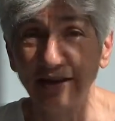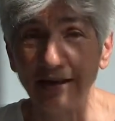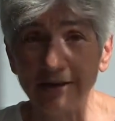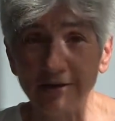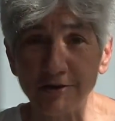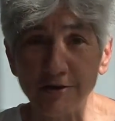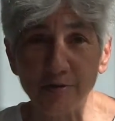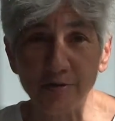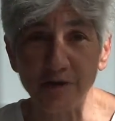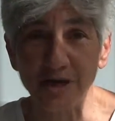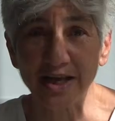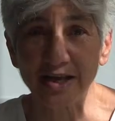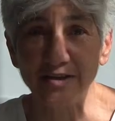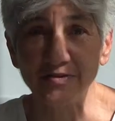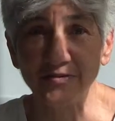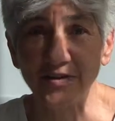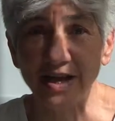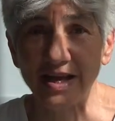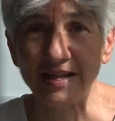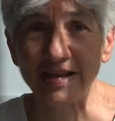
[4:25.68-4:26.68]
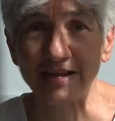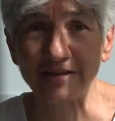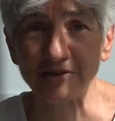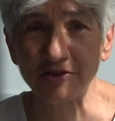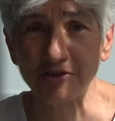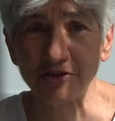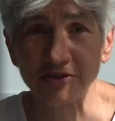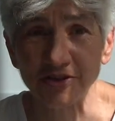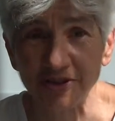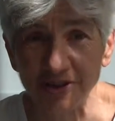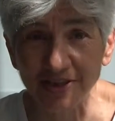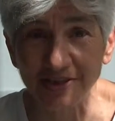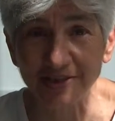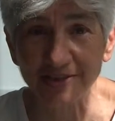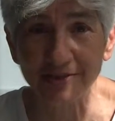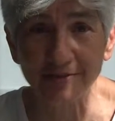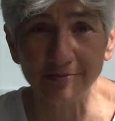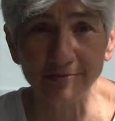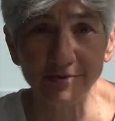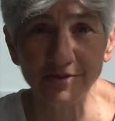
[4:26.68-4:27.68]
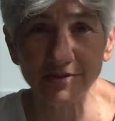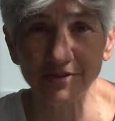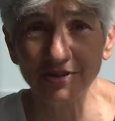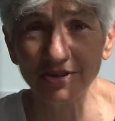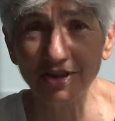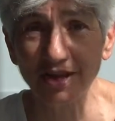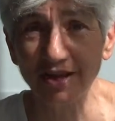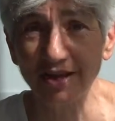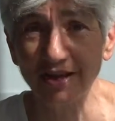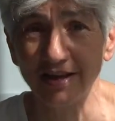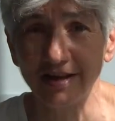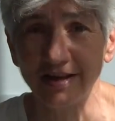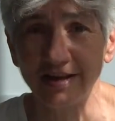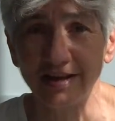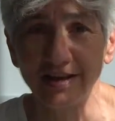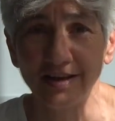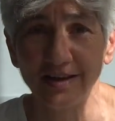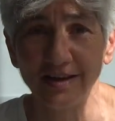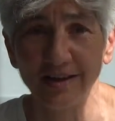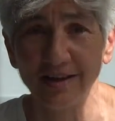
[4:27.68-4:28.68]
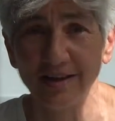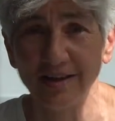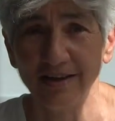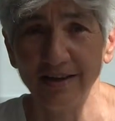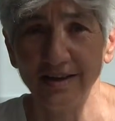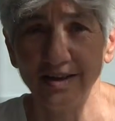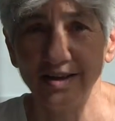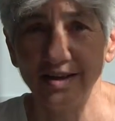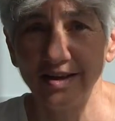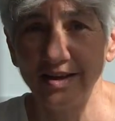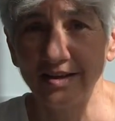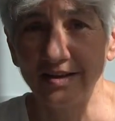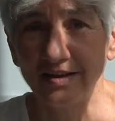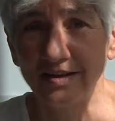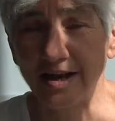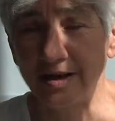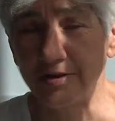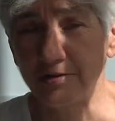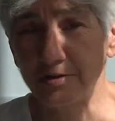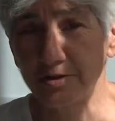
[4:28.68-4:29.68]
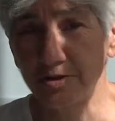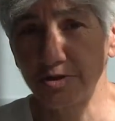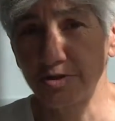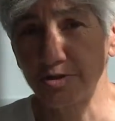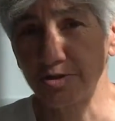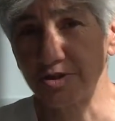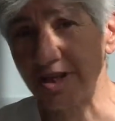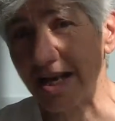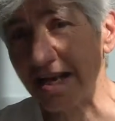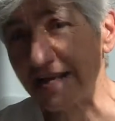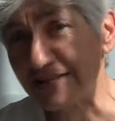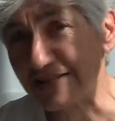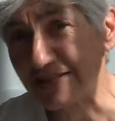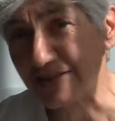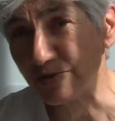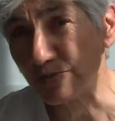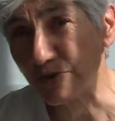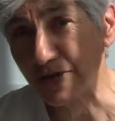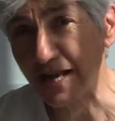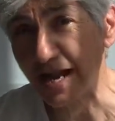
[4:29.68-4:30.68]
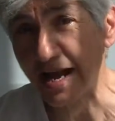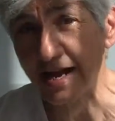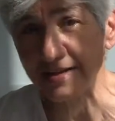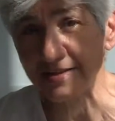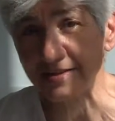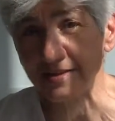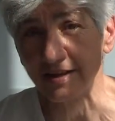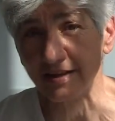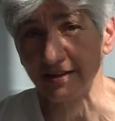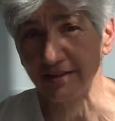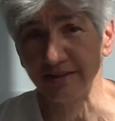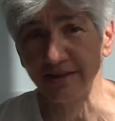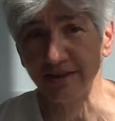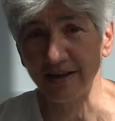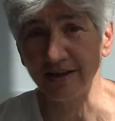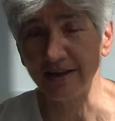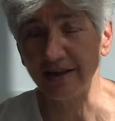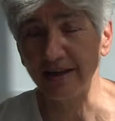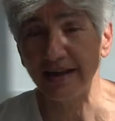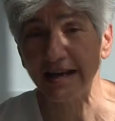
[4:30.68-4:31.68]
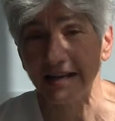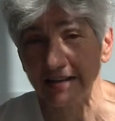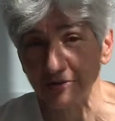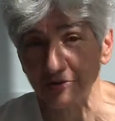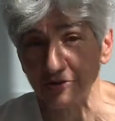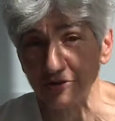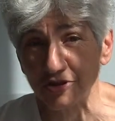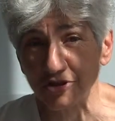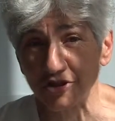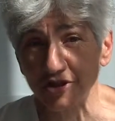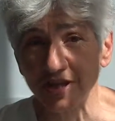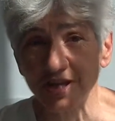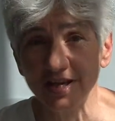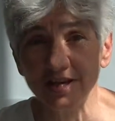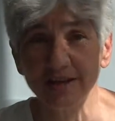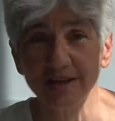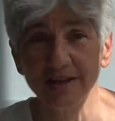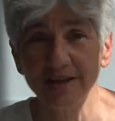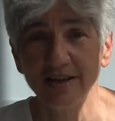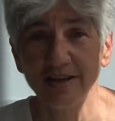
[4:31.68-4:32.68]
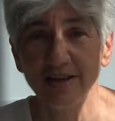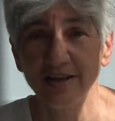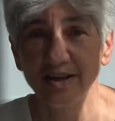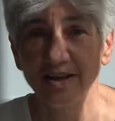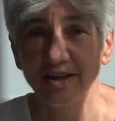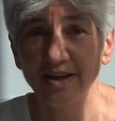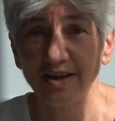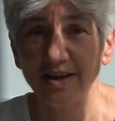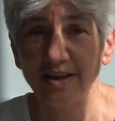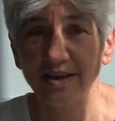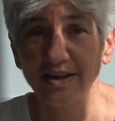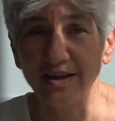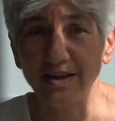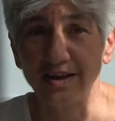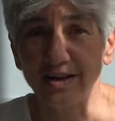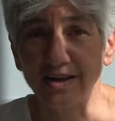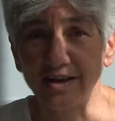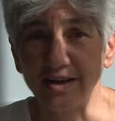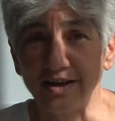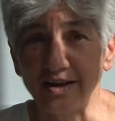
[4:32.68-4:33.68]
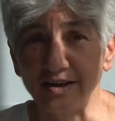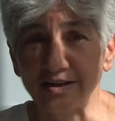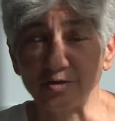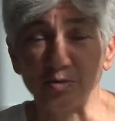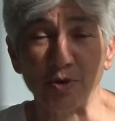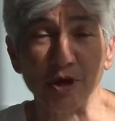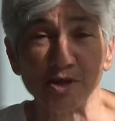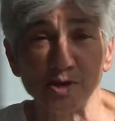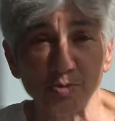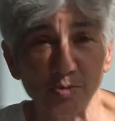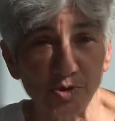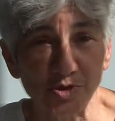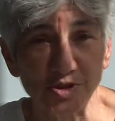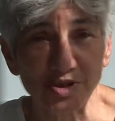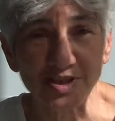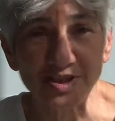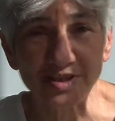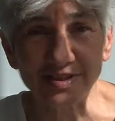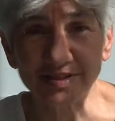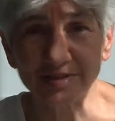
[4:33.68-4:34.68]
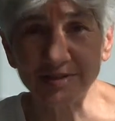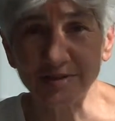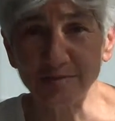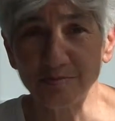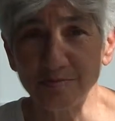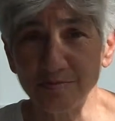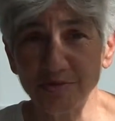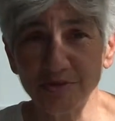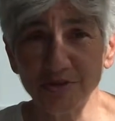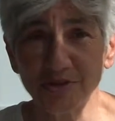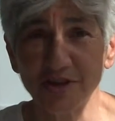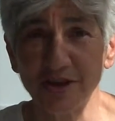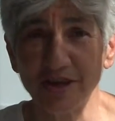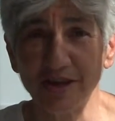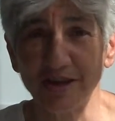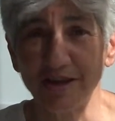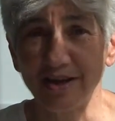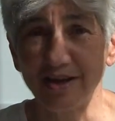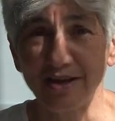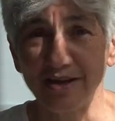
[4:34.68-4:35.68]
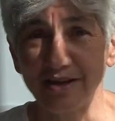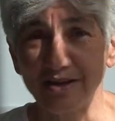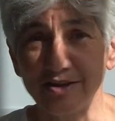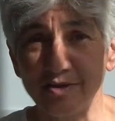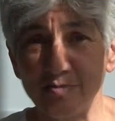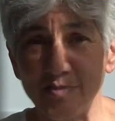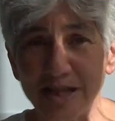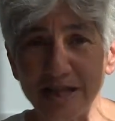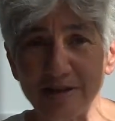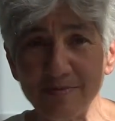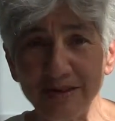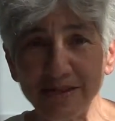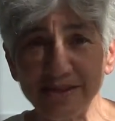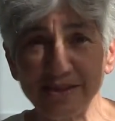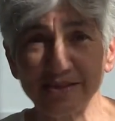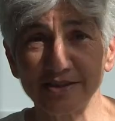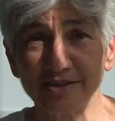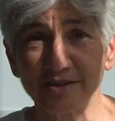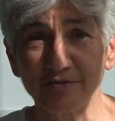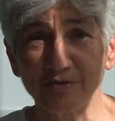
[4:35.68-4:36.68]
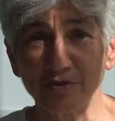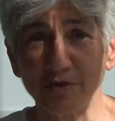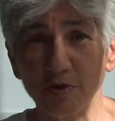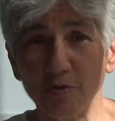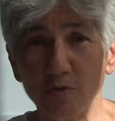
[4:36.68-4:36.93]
economic and financial systems. Uh, our society relies on energy uh, transport systems, uh, mathematics of